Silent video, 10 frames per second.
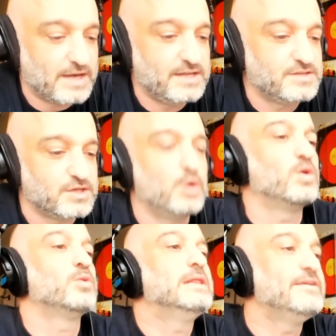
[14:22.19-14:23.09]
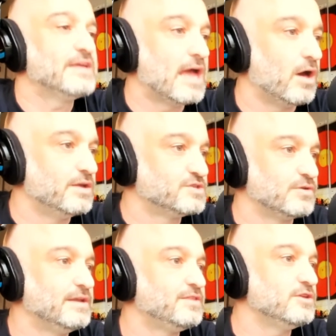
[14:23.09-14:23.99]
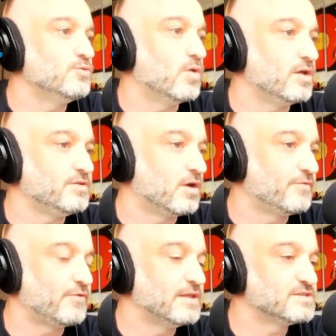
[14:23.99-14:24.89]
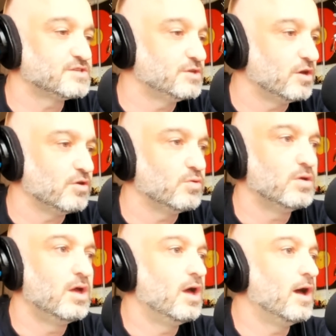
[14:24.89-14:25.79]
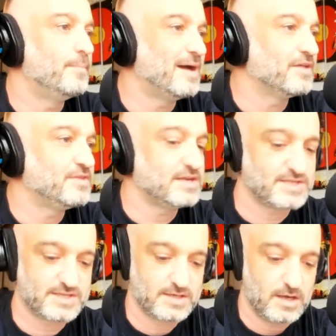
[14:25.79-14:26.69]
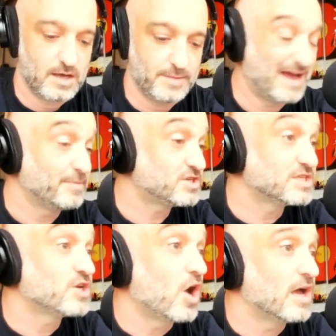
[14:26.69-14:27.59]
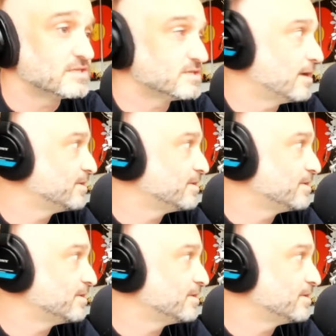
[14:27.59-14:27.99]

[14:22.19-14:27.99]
I need to know? What are we leaving out? Is there anything you want our friends to know about this? How much does it cost?